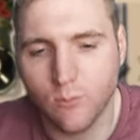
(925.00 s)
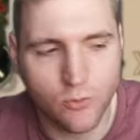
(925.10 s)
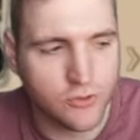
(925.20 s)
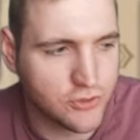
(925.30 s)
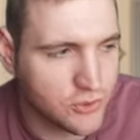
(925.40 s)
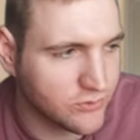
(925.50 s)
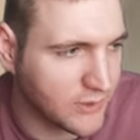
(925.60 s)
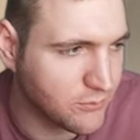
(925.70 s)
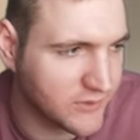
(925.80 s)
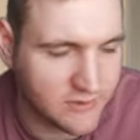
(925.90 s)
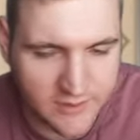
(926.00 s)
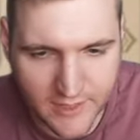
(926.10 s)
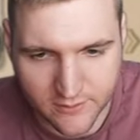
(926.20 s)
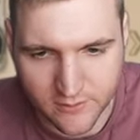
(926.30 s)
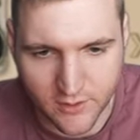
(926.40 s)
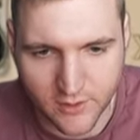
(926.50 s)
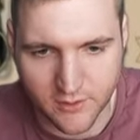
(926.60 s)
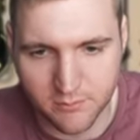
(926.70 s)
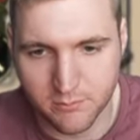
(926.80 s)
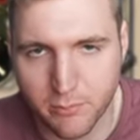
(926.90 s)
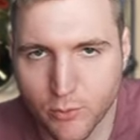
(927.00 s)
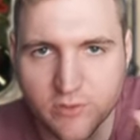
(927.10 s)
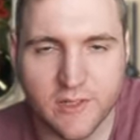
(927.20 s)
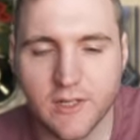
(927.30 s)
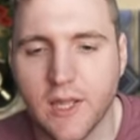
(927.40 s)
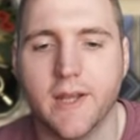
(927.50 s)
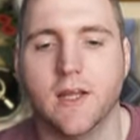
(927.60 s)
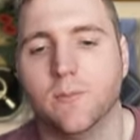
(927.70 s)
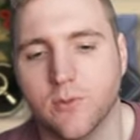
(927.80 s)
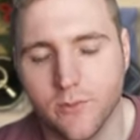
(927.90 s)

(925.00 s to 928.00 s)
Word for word: and we'll just use a pretty standard uh, boosting lineup.